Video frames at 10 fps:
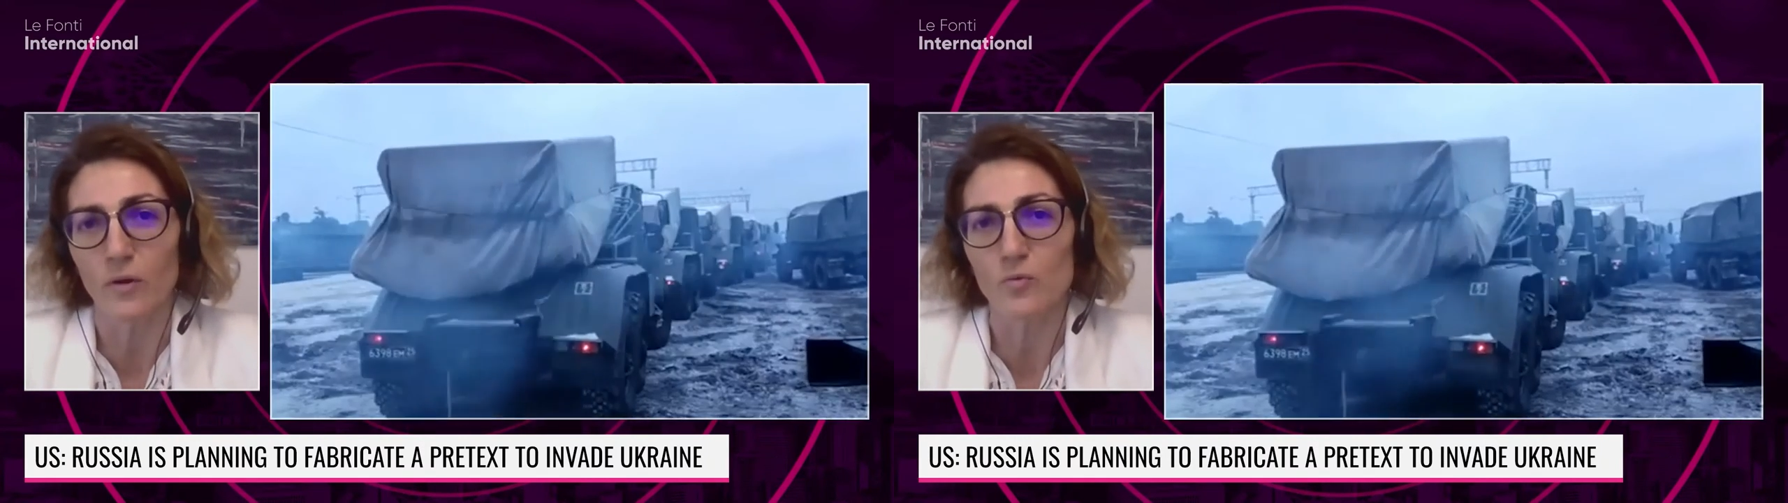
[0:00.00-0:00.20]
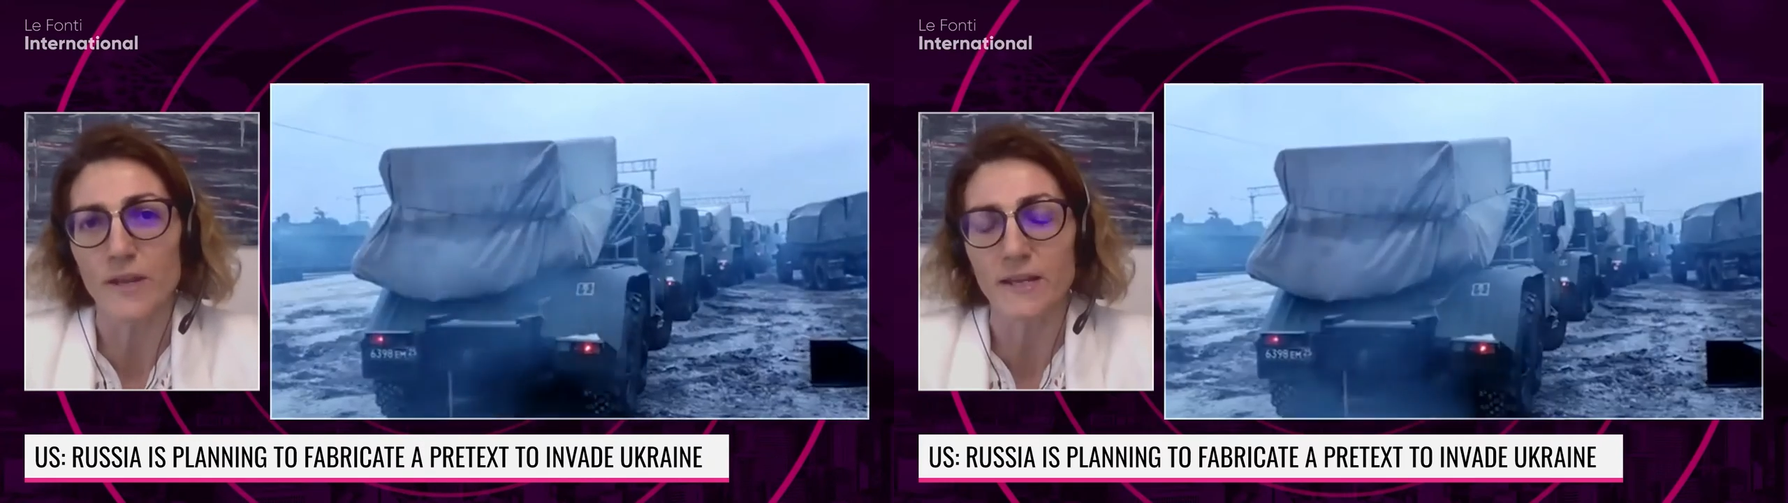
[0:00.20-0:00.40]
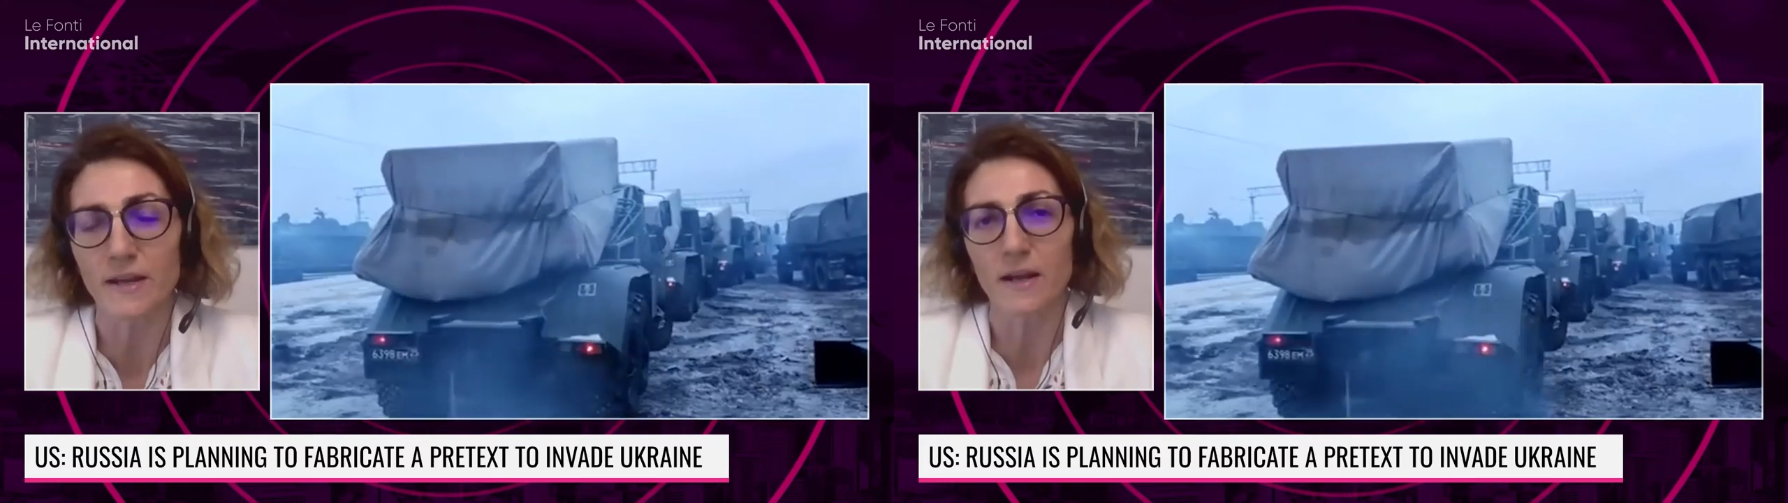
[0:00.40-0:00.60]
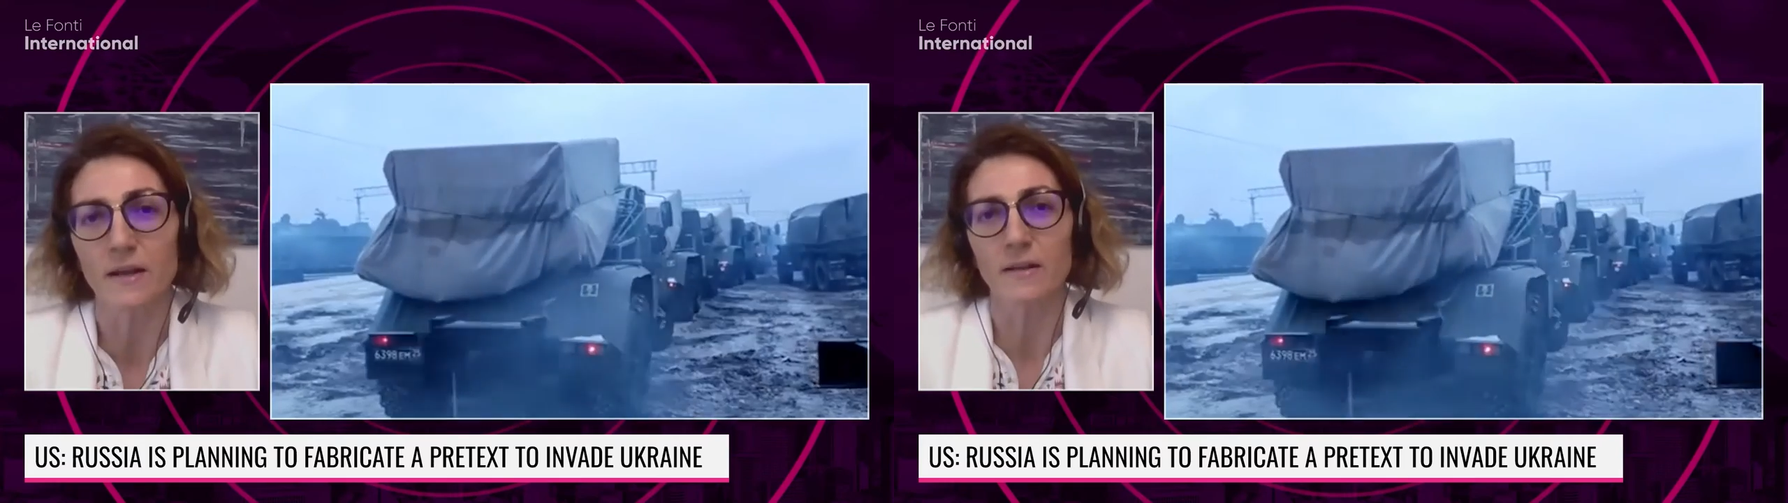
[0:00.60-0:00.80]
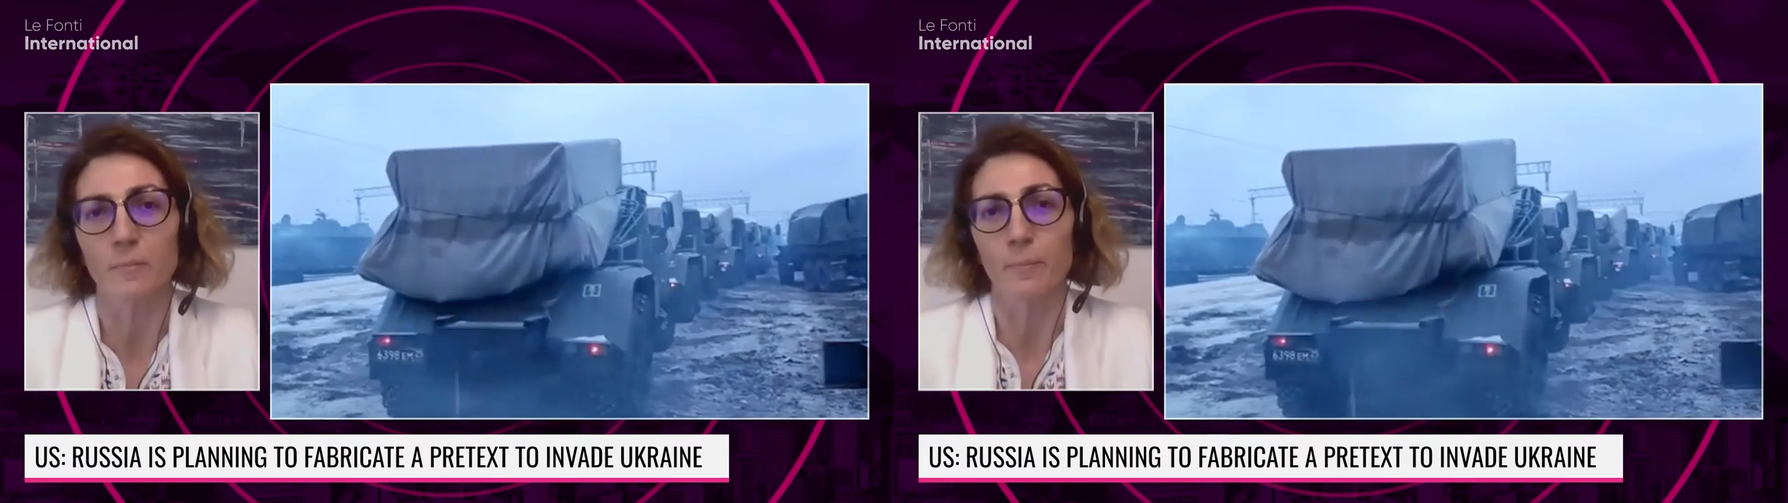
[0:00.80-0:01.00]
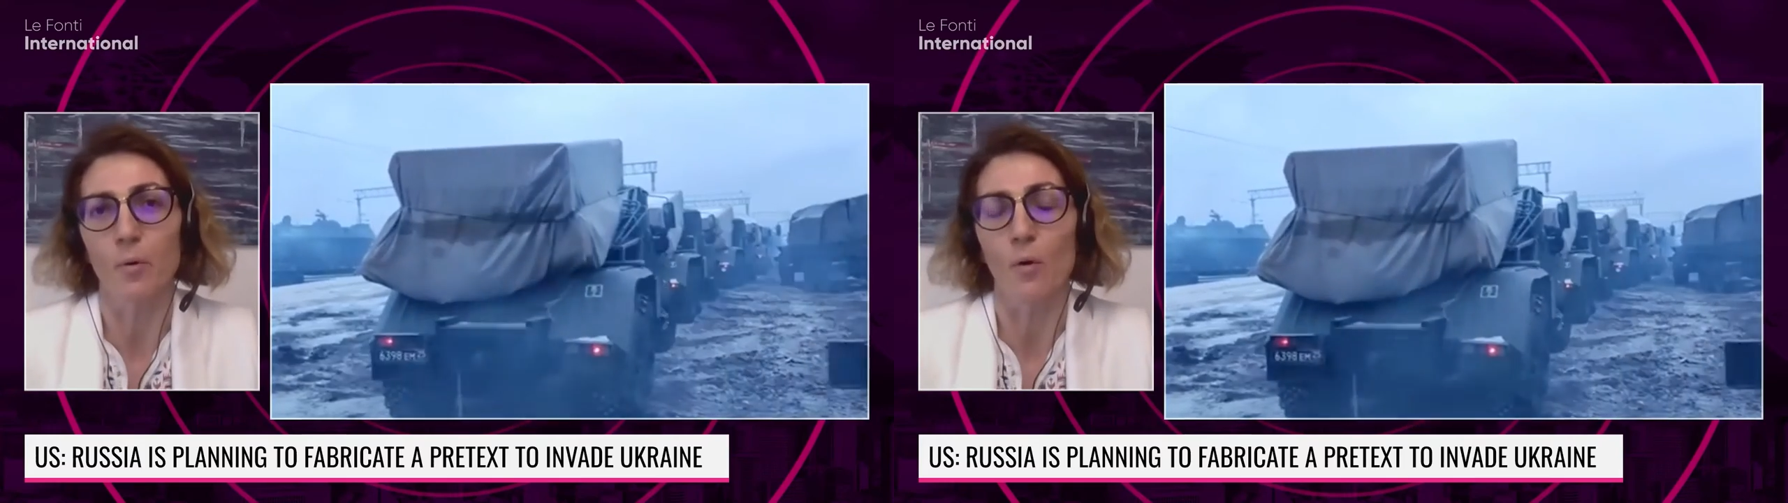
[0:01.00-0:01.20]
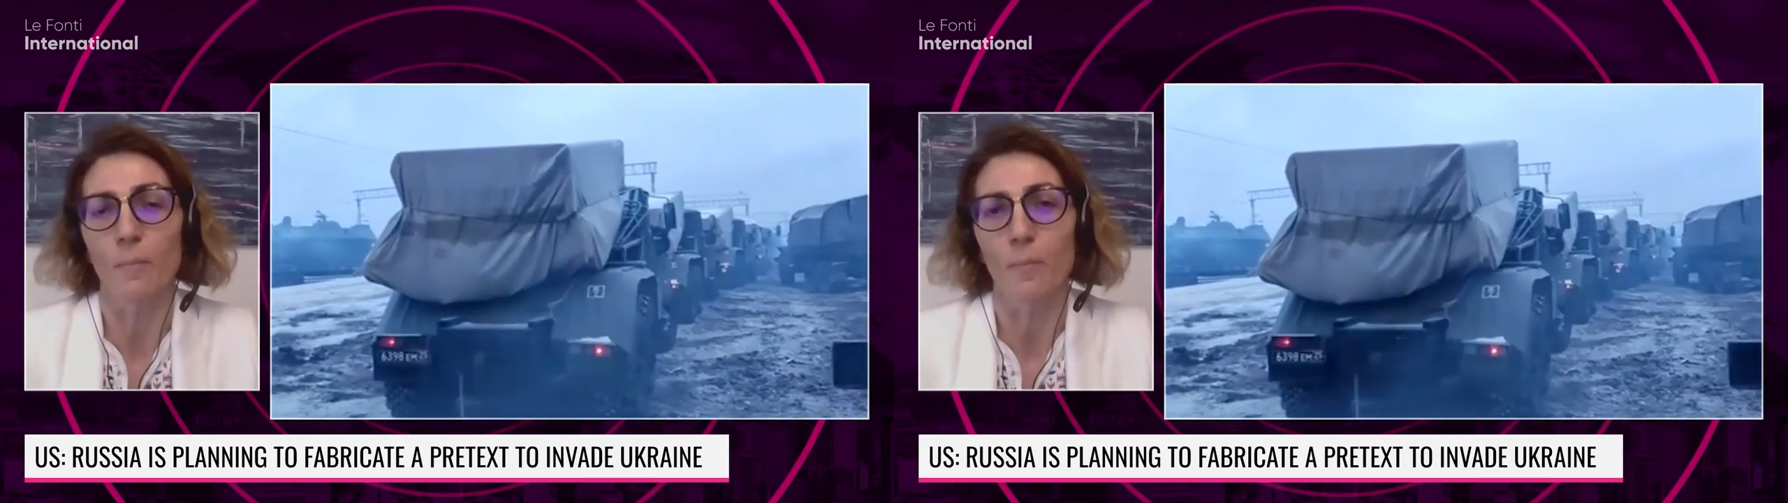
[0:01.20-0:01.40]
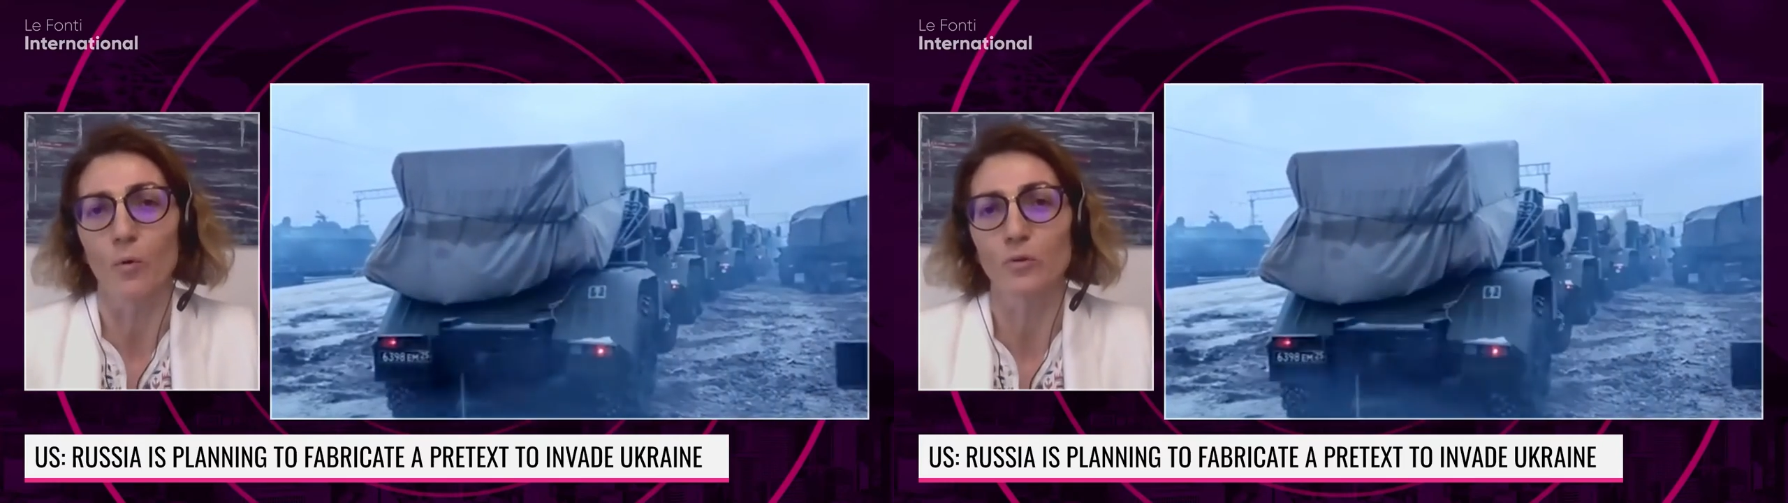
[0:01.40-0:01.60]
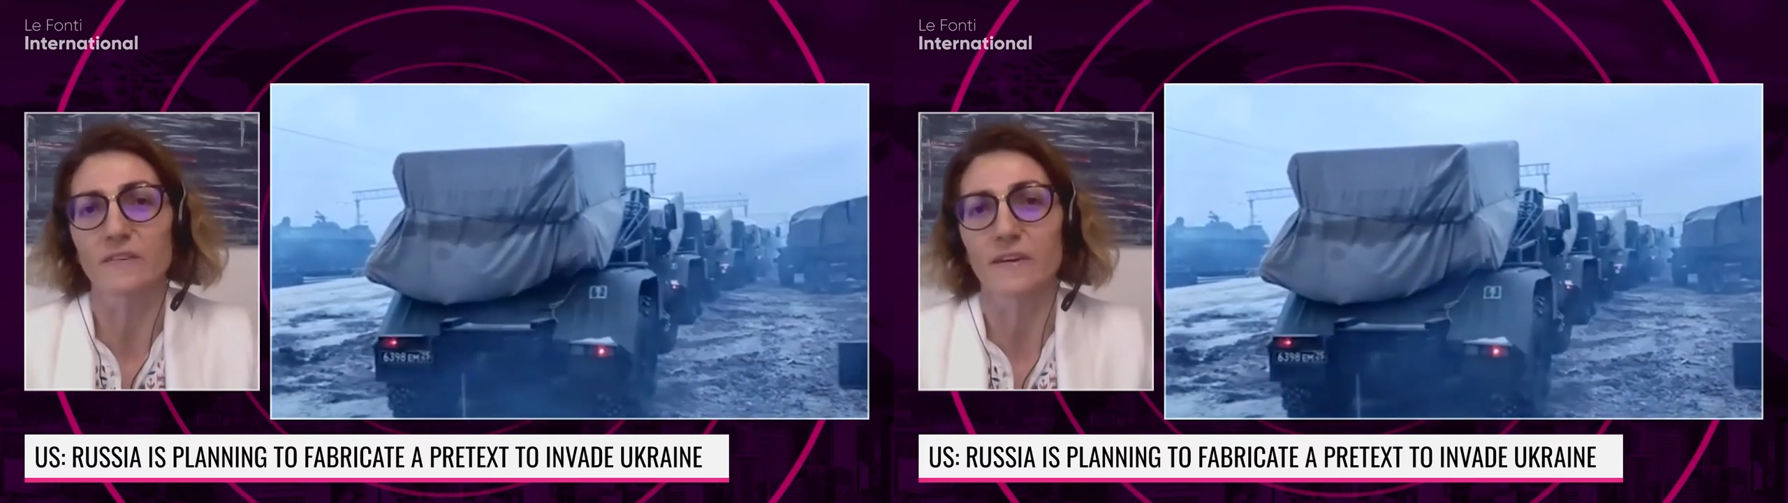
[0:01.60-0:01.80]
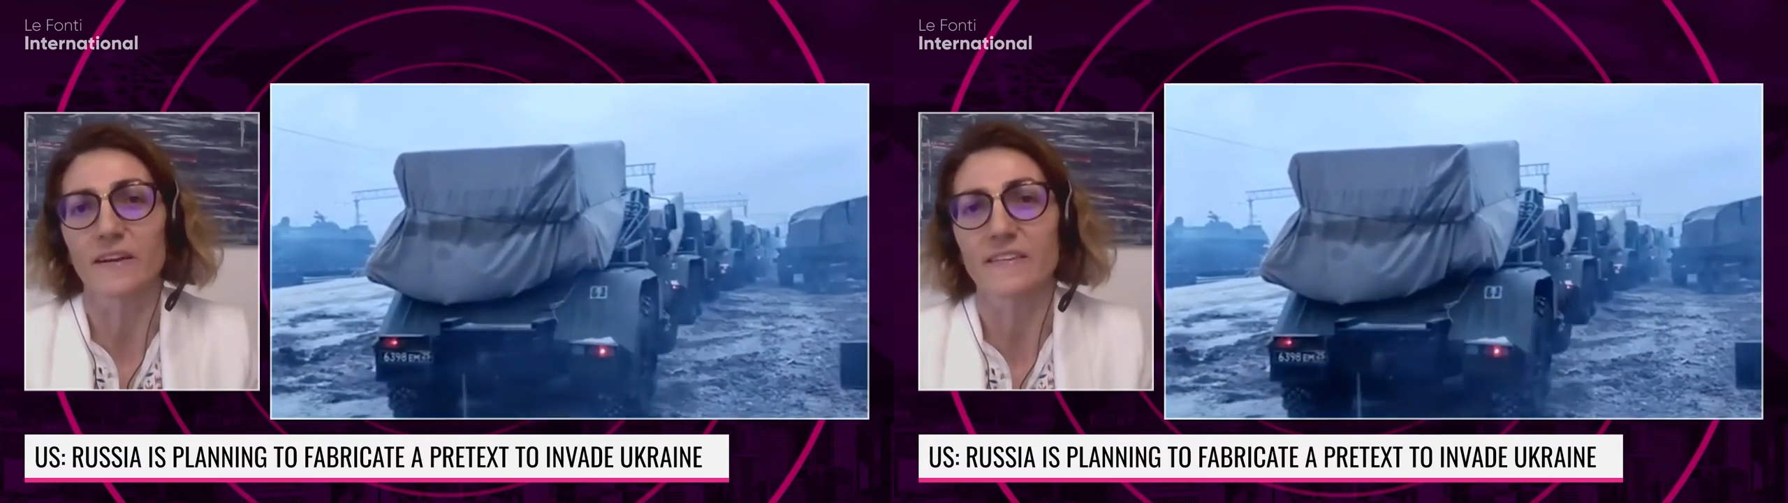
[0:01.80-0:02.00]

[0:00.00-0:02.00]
arena, bo both uh,